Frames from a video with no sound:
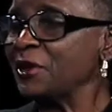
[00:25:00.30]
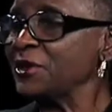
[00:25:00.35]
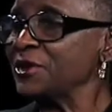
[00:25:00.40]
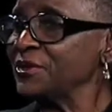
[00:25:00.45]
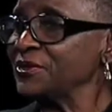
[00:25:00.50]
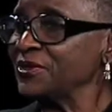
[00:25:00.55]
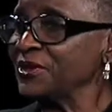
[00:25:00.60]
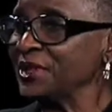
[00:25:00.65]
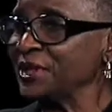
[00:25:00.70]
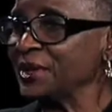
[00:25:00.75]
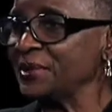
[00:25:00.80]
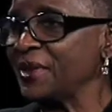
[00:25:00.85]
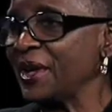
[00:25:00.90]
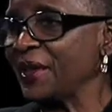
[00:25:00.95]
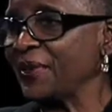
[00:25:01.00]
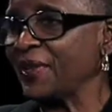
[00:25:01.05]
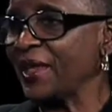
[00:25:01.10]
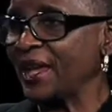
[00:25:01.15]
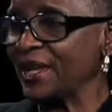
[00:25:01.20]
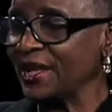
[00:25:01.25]
do you feel
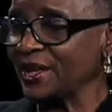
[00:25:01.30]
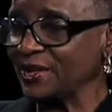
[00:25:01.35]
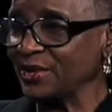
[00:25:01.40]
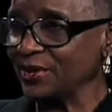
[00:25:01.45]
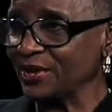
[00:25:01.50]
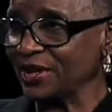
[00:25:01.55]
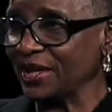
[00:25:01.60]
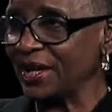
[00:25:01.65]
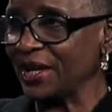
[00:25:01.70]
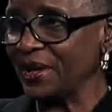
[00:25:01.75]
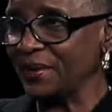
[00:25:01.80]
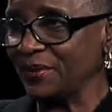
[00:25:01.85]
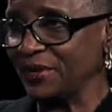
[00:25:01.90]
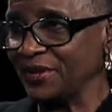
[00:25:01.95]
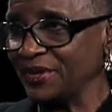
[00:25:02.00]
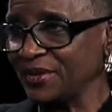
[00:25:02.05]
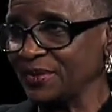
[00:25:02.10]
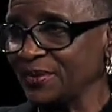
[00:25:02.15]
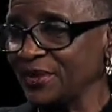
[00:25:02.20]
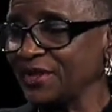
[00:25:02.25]
about that and your
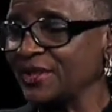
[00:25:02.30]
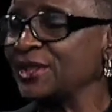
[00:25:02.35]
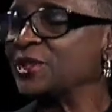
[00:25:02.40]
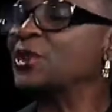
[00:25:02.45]
accomplishments and